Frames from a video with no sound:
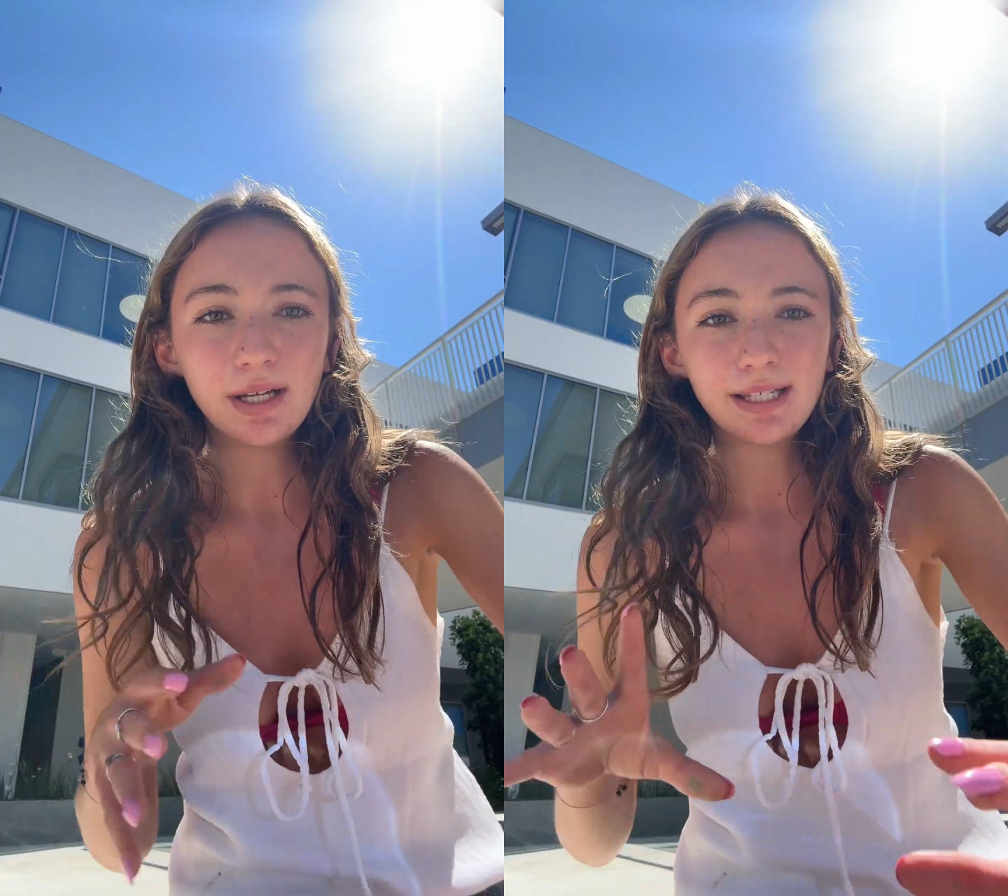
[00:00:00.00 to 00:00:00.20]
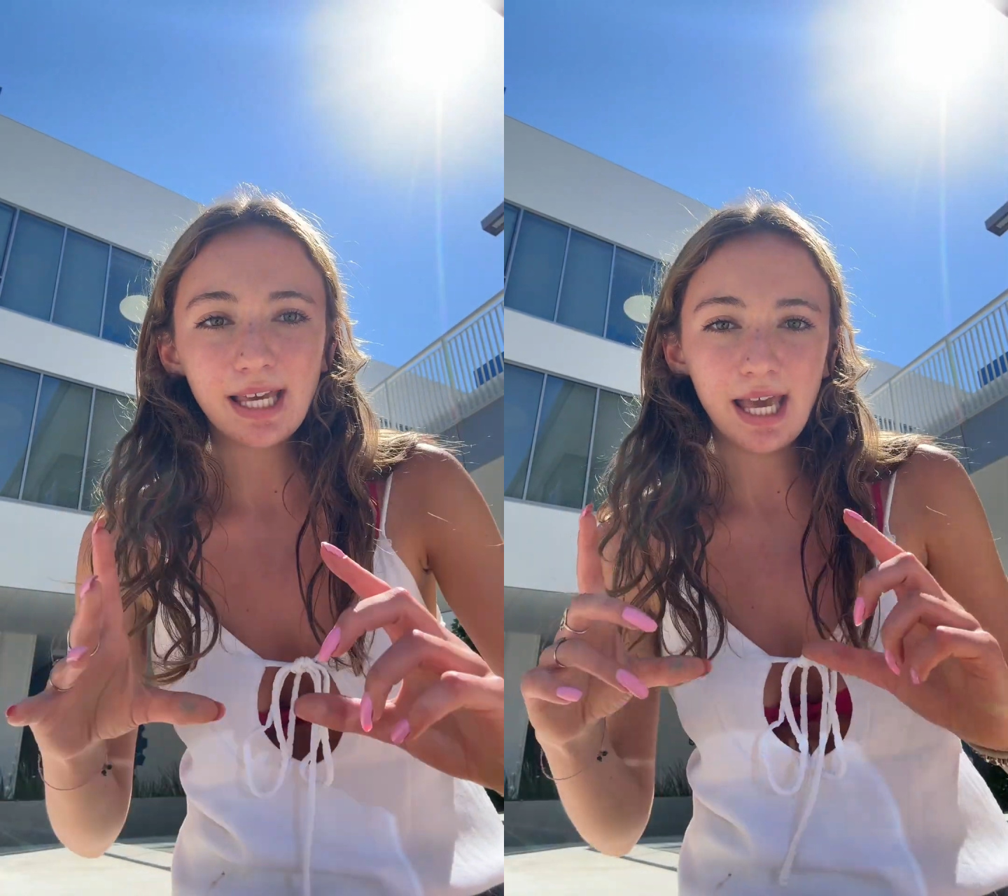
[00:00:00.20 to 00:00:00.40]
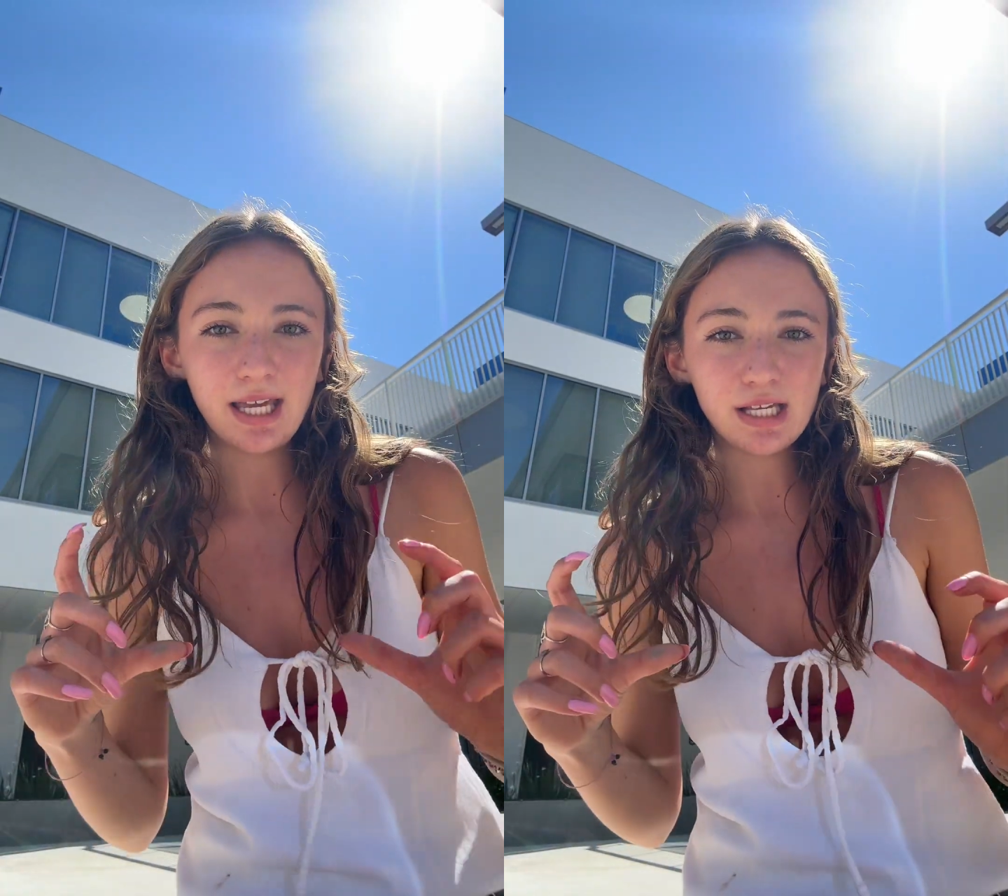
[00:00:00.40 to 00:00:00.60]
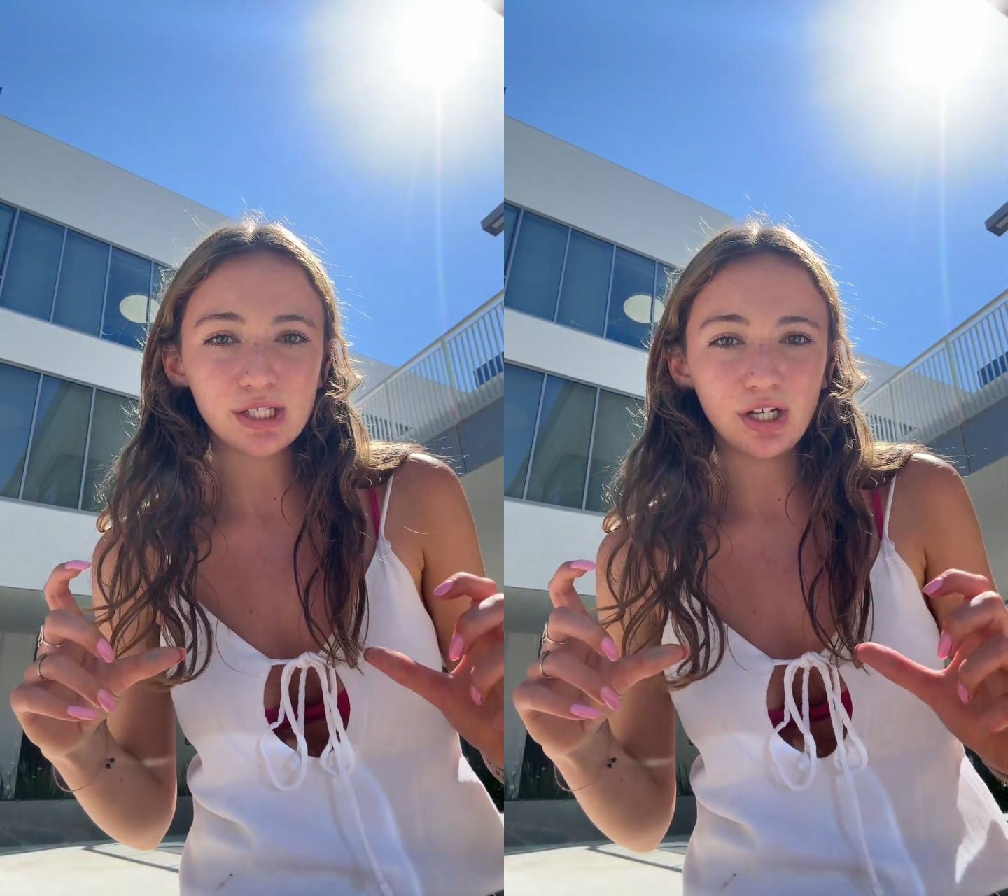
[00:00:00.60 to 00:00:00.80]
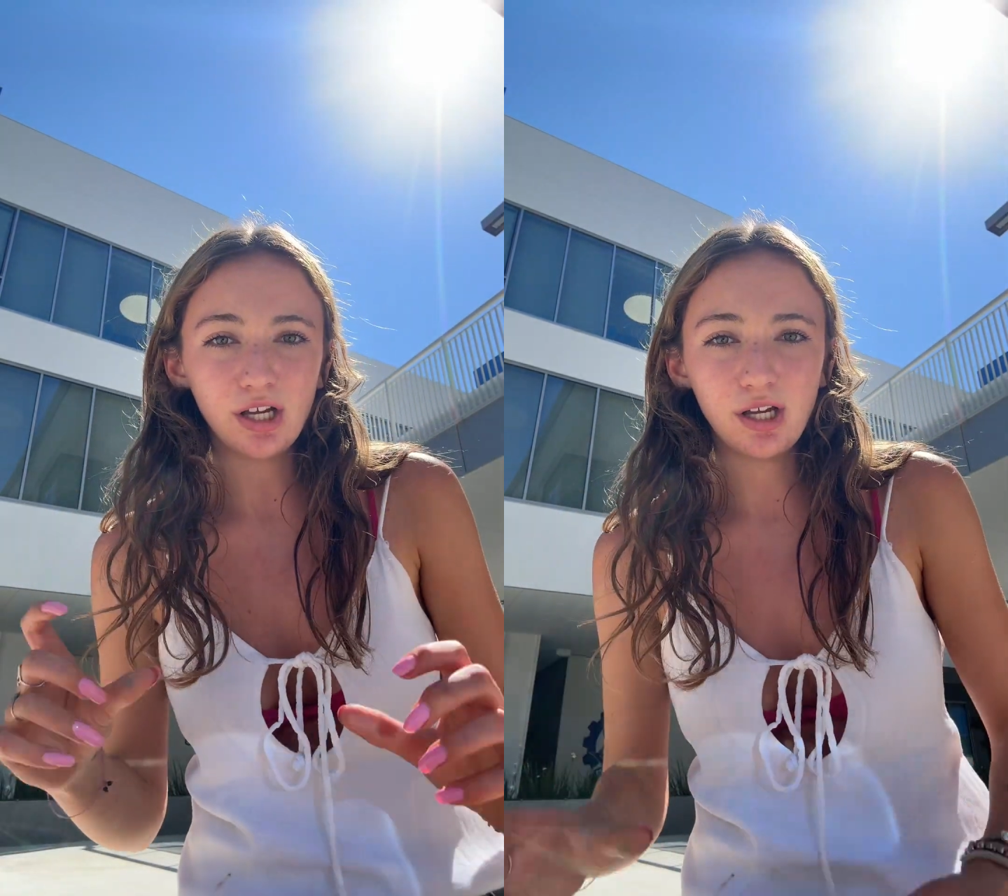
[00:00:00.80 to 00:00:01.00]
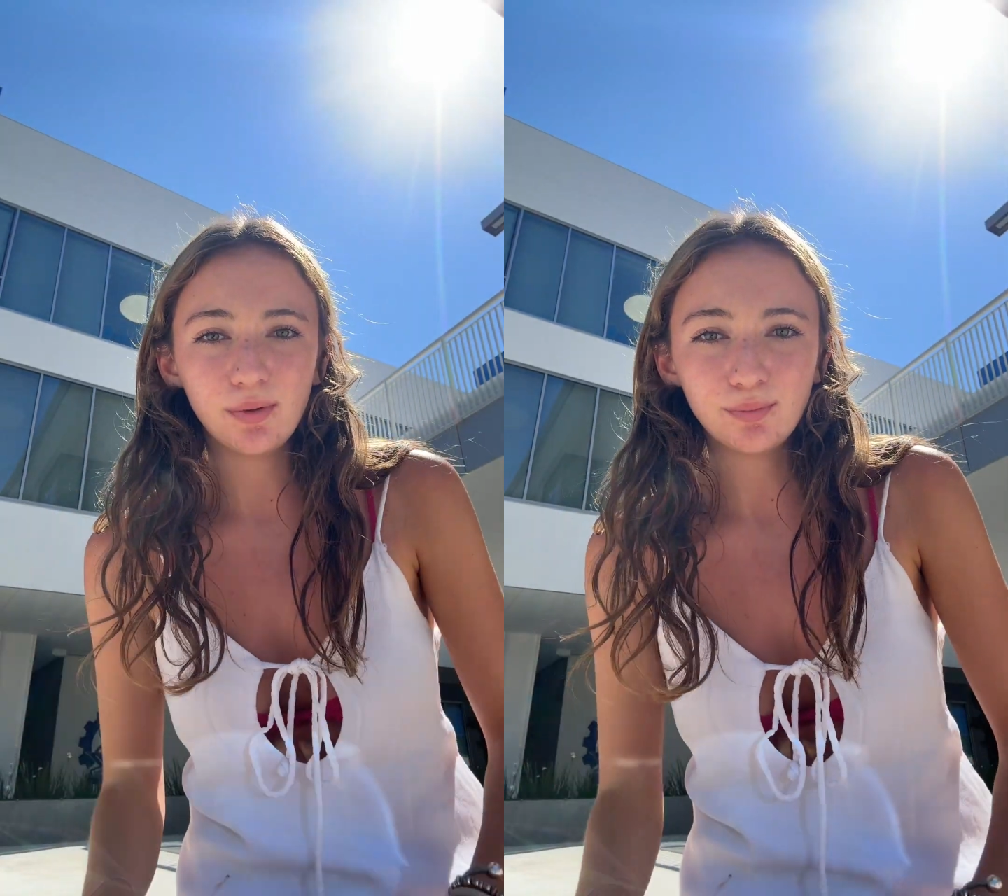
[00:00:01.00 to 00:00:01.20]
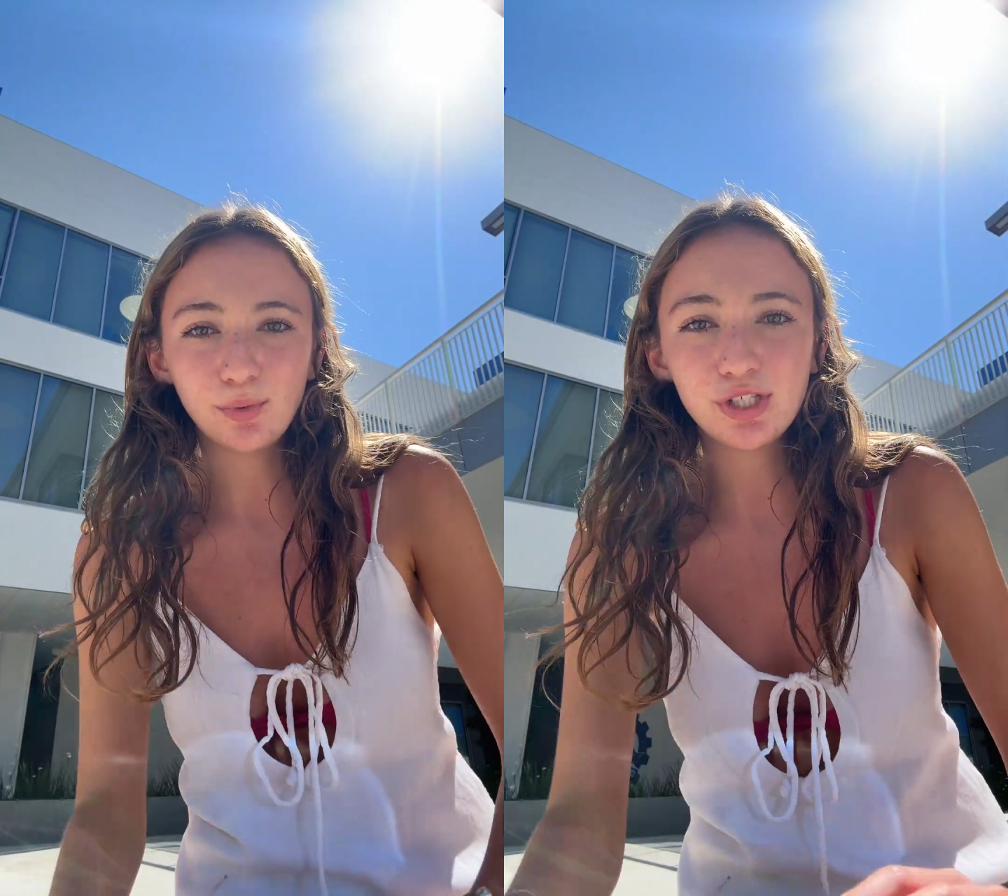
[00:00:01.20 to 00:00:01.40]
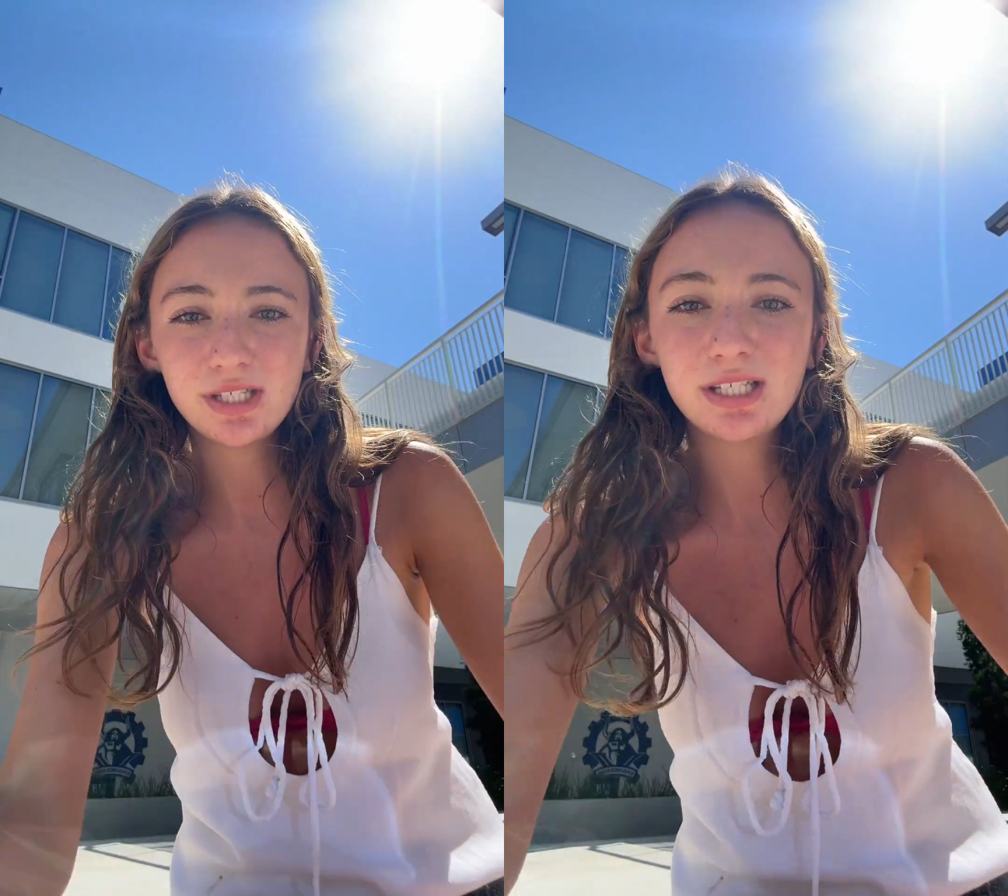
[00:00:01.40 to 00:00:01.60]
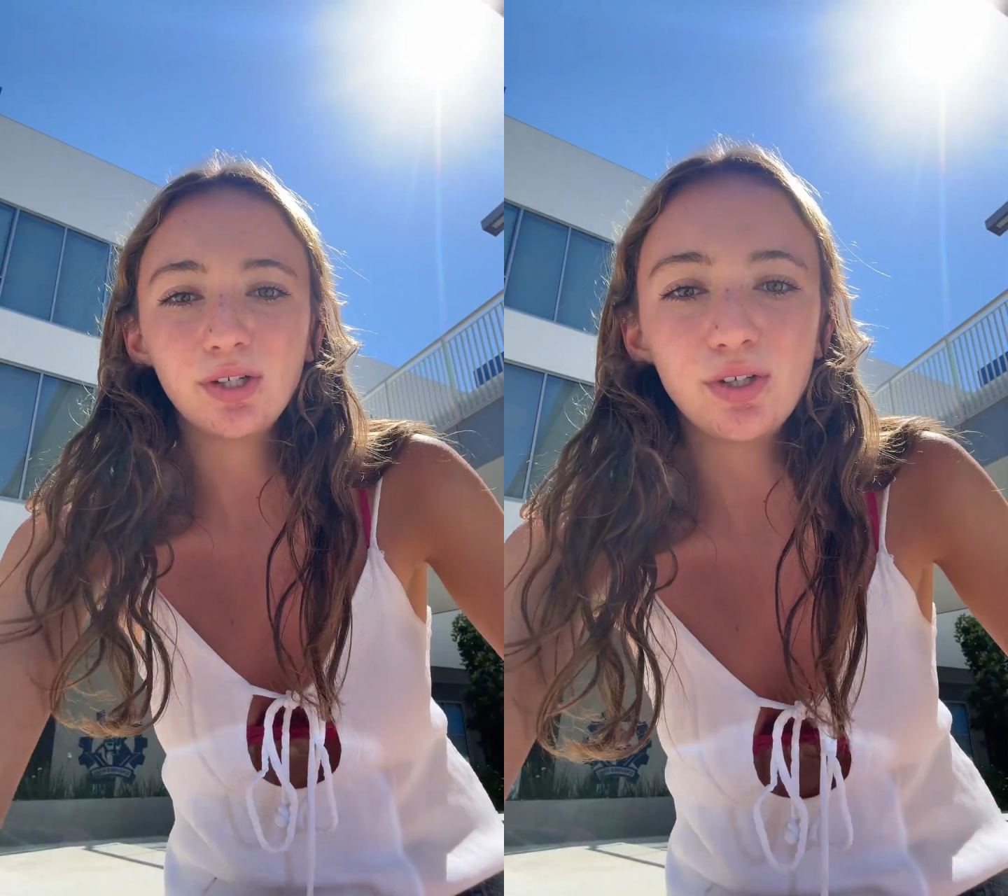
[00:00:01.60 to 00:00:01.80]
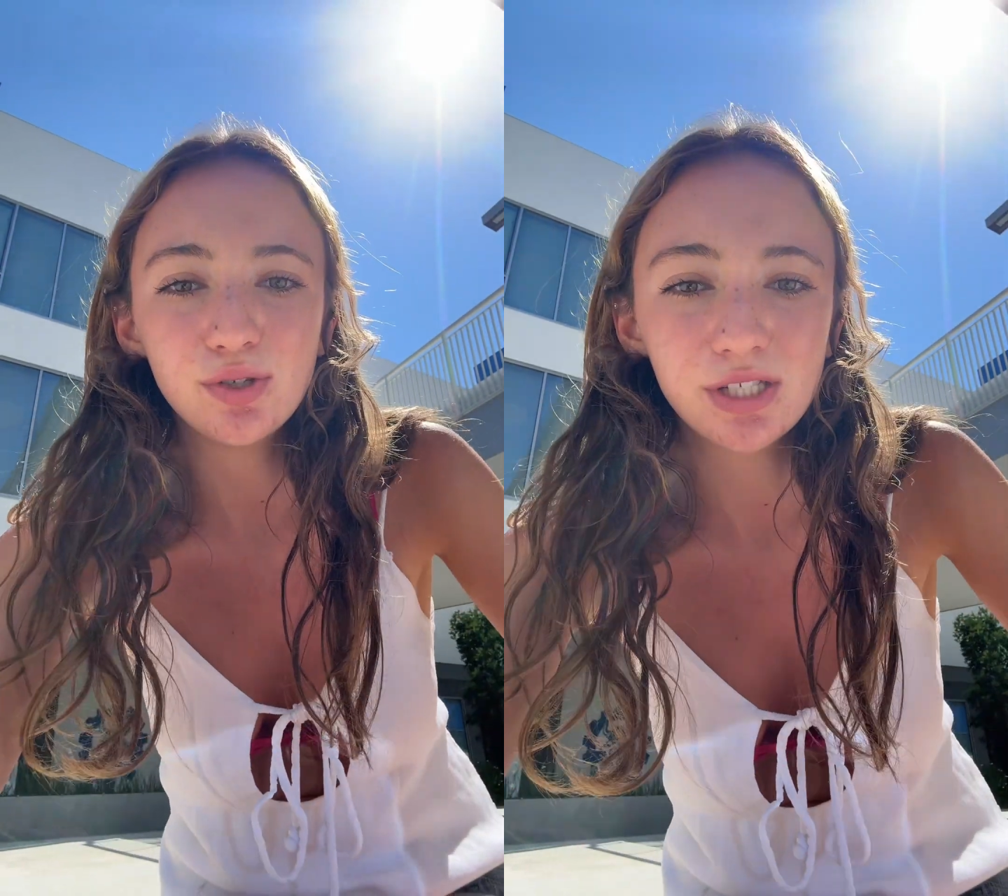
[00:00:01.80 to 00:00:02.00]
"gay is good," which is still
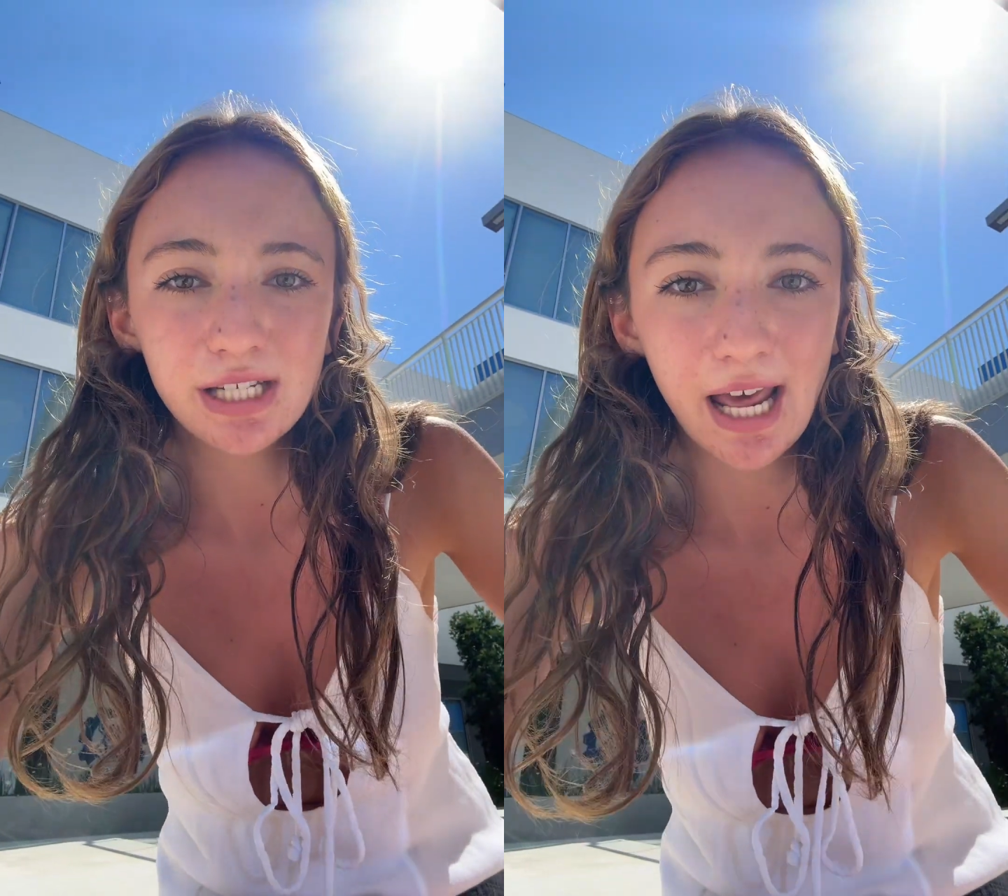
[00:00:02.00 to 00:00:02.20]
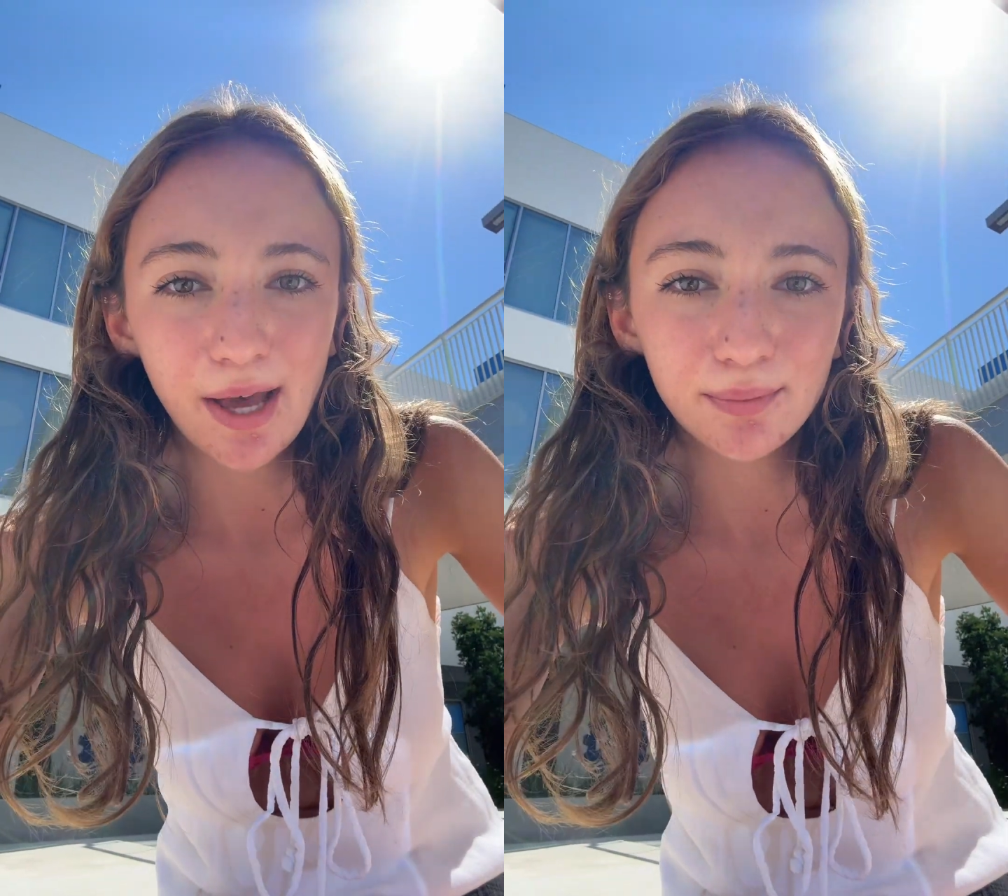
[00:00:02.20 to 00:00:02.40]
used today.